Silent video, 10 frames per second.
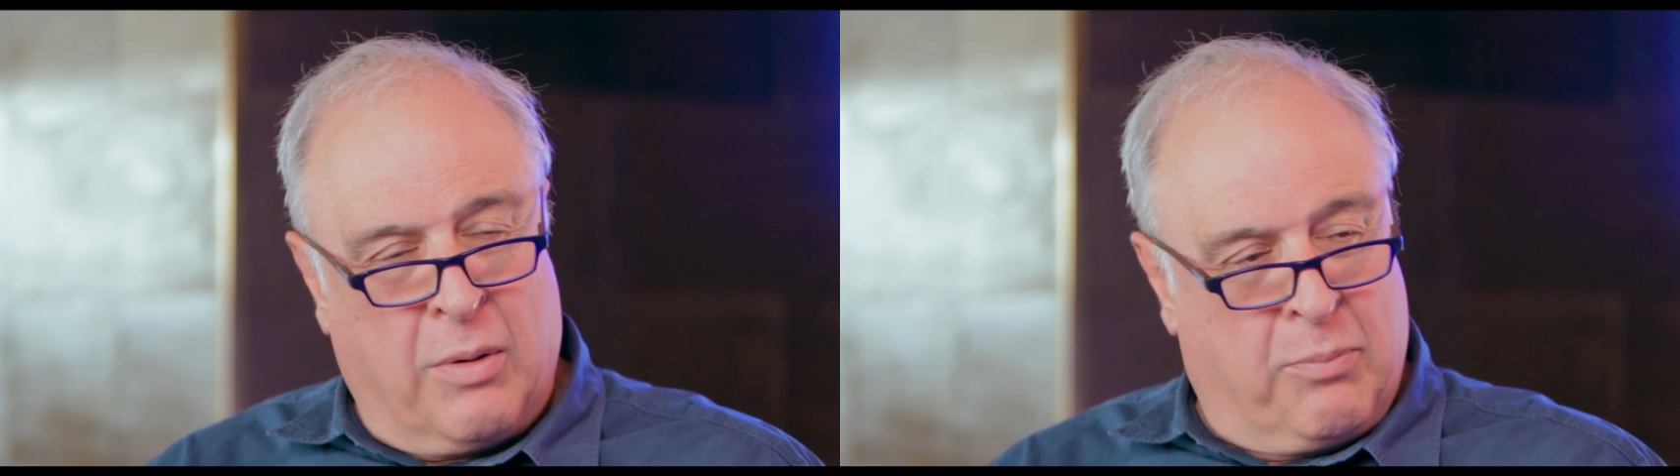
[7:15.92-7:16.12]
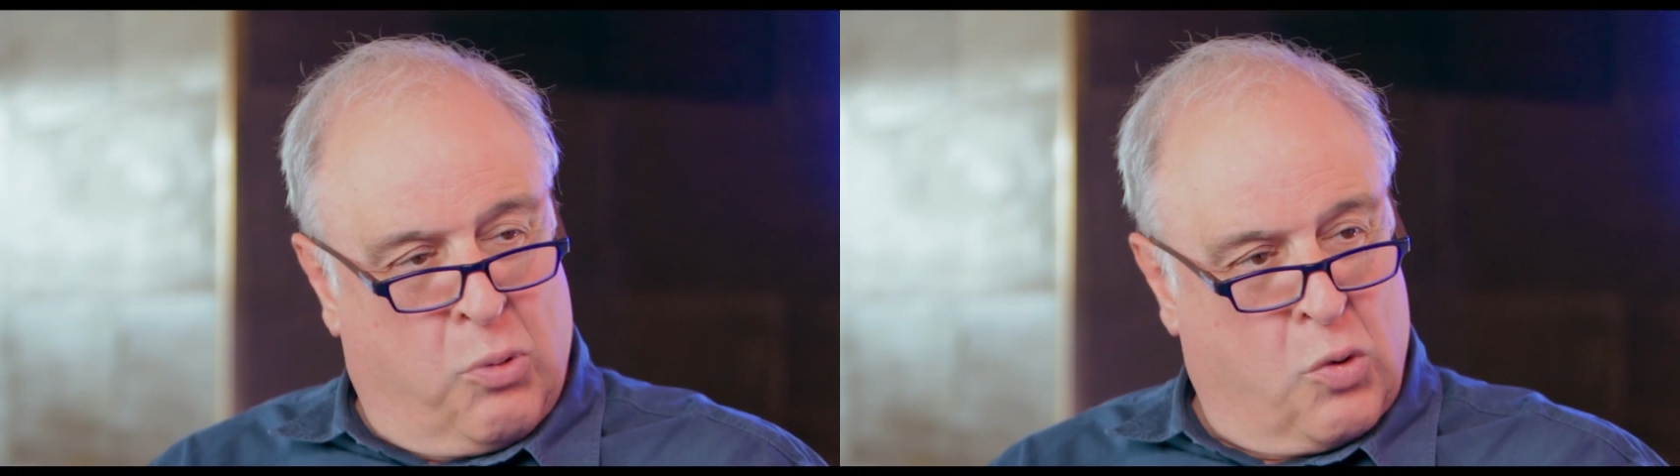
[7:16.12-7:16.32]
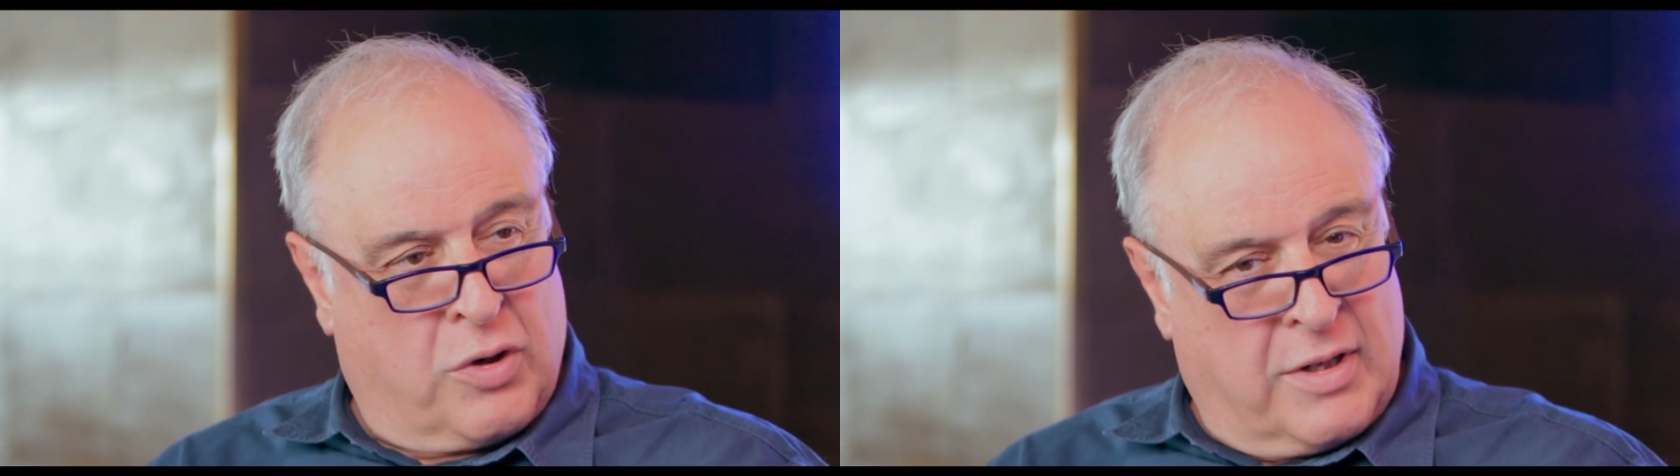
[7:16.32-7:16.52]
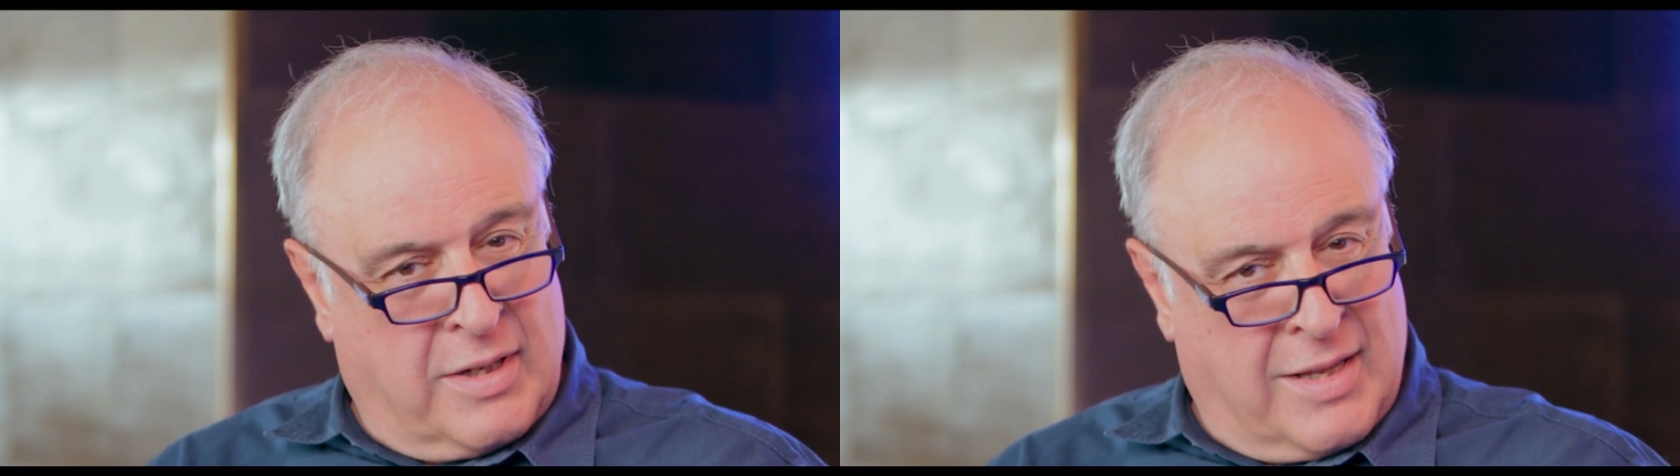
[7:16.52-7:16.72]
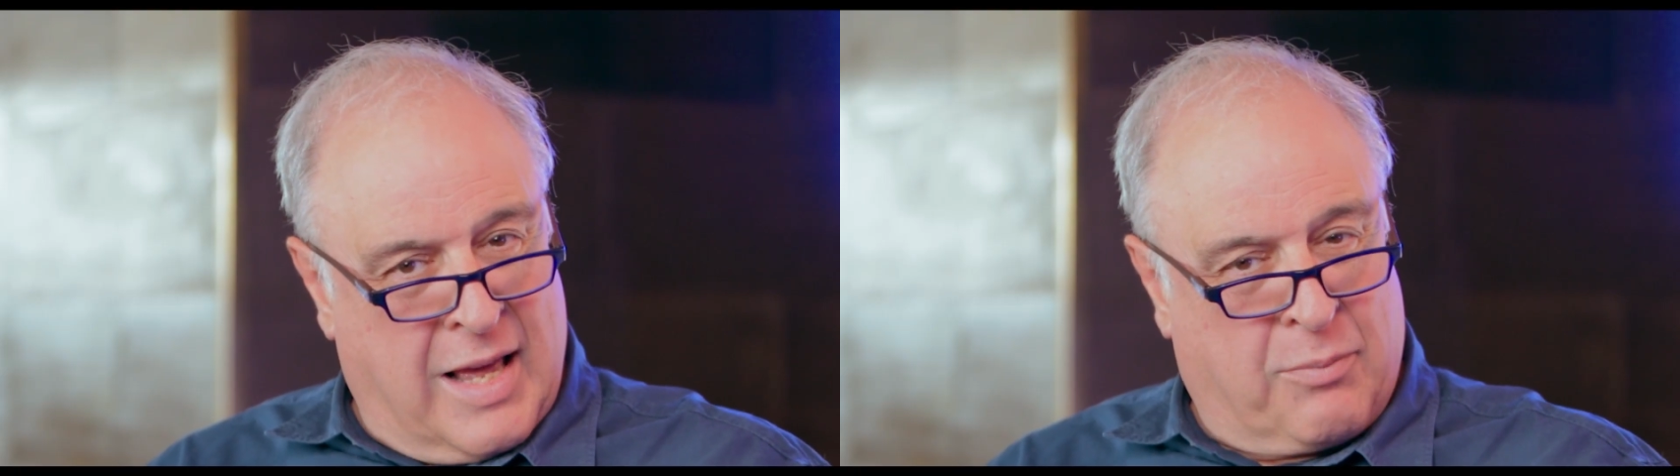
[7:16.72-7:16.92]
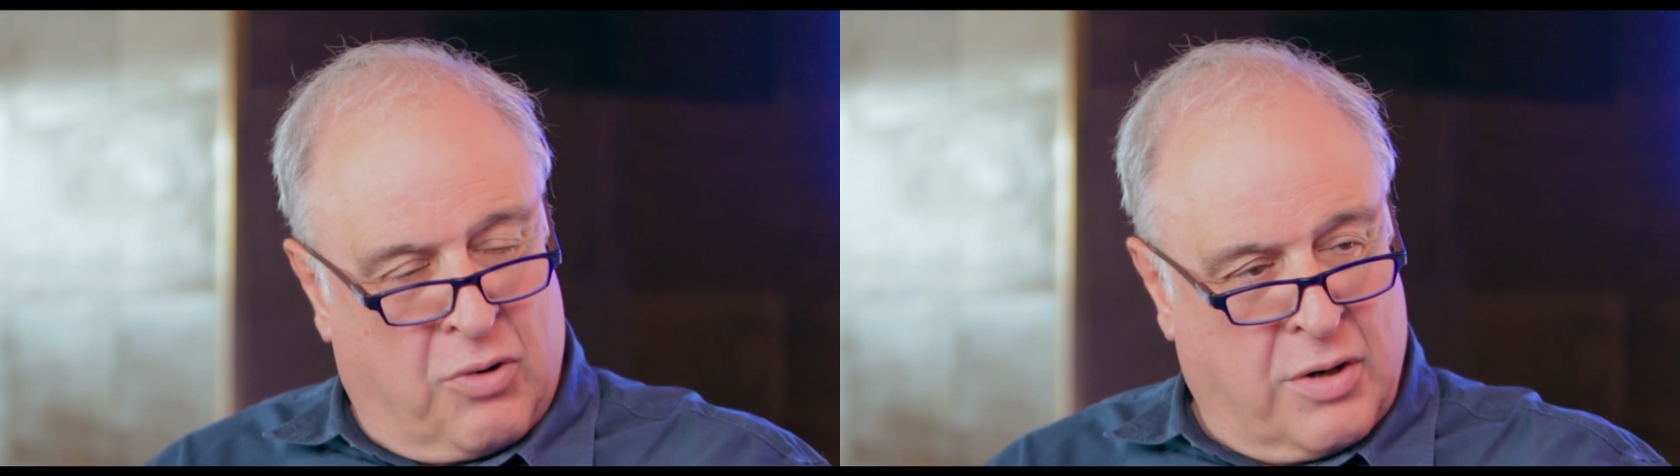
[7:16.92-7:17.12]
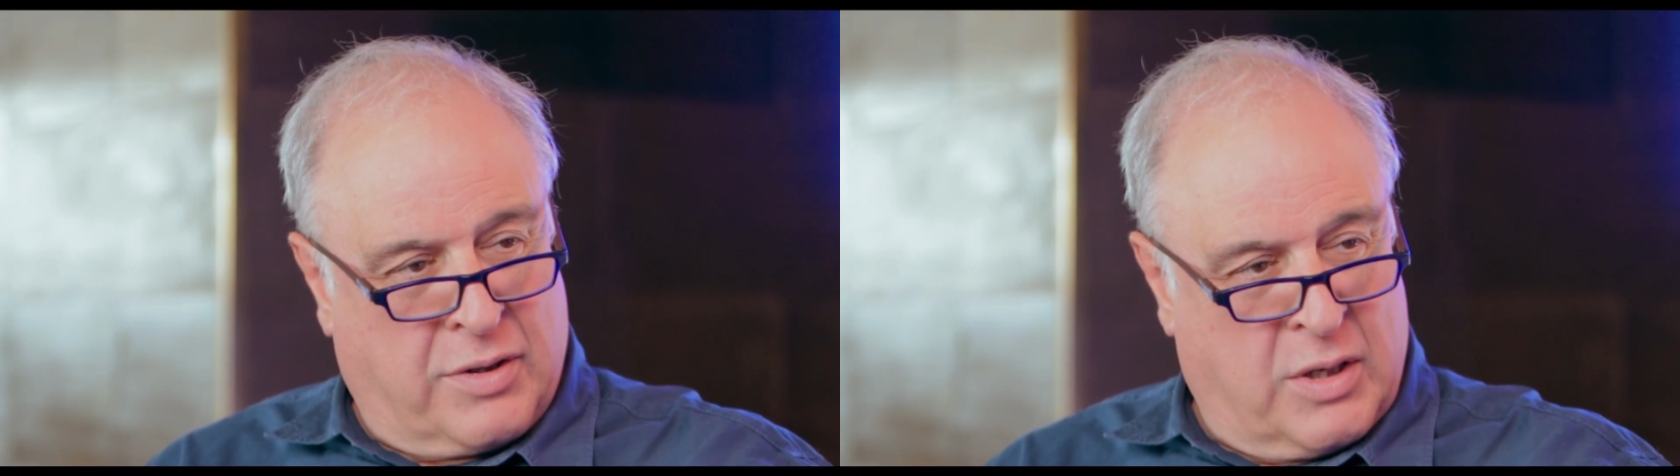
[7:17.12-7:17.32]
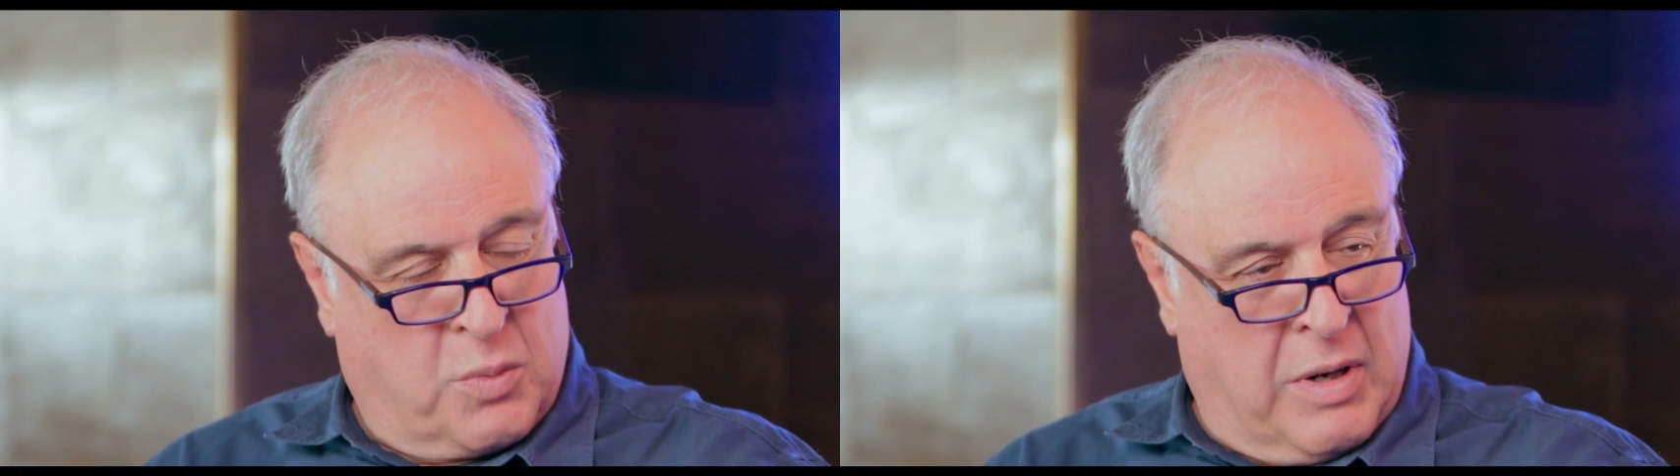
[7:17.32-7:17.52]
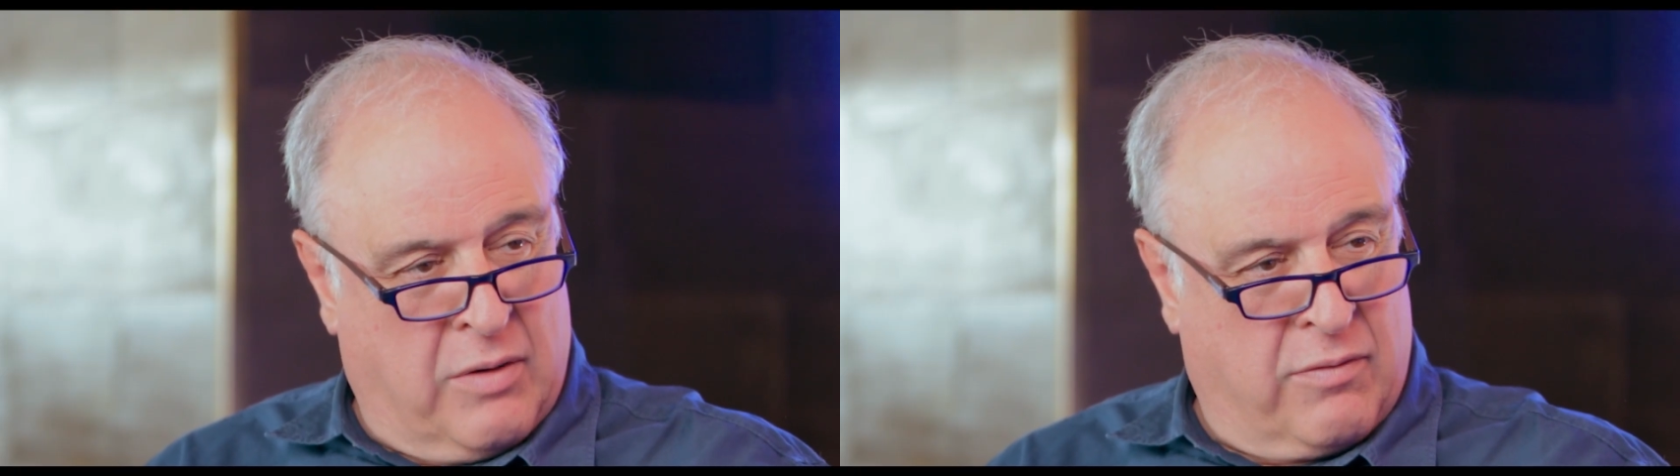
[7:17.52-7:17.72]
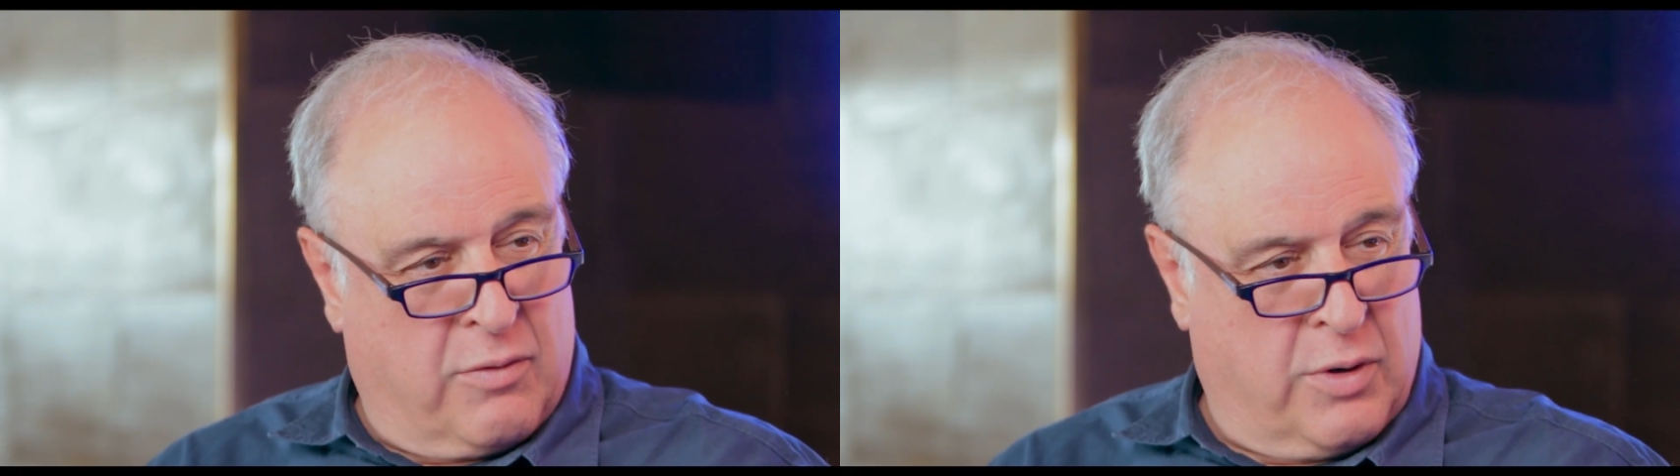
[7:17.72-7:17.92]
important has that process
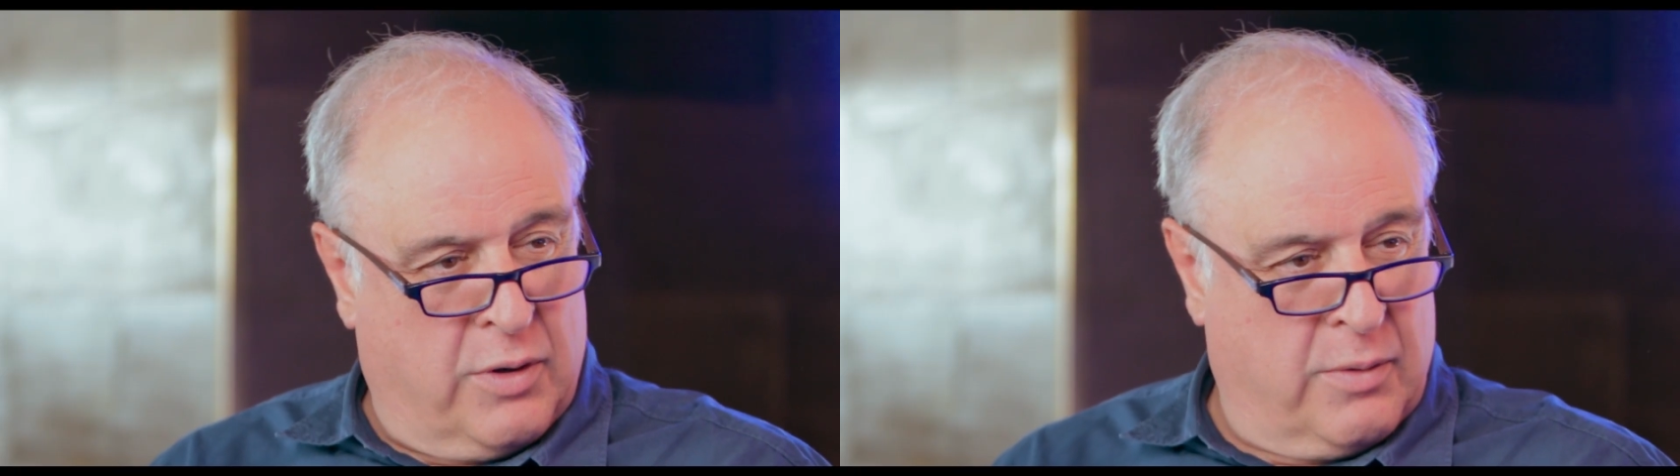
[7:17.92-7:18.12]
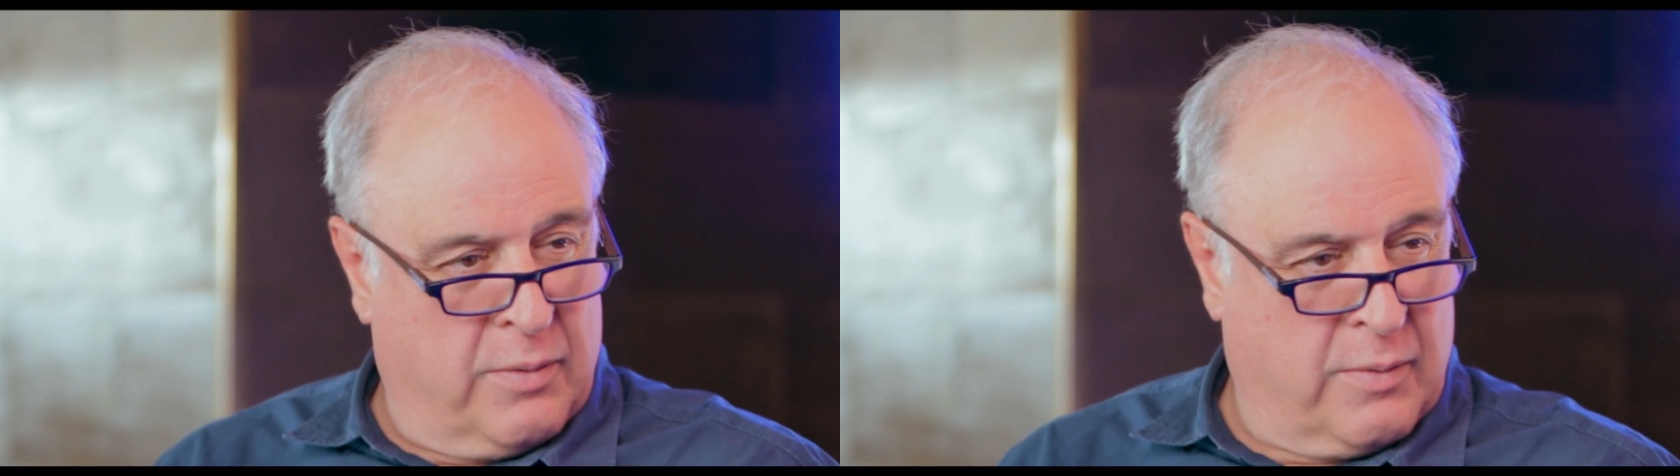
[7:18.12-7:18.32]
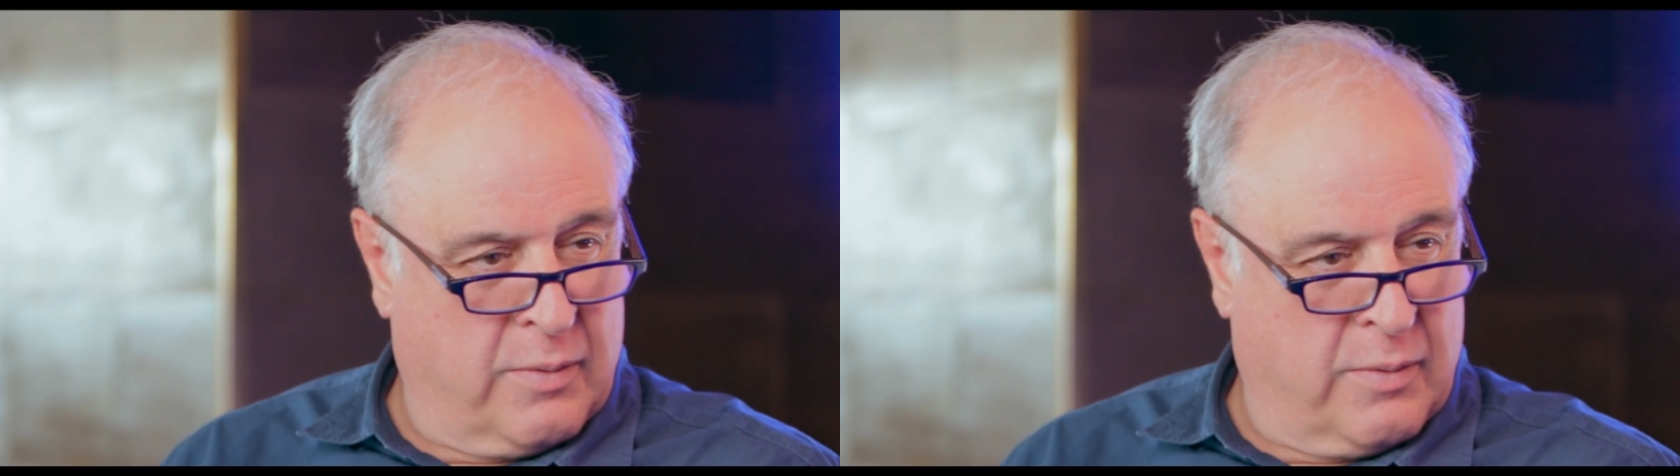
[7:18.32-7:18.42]
been for you?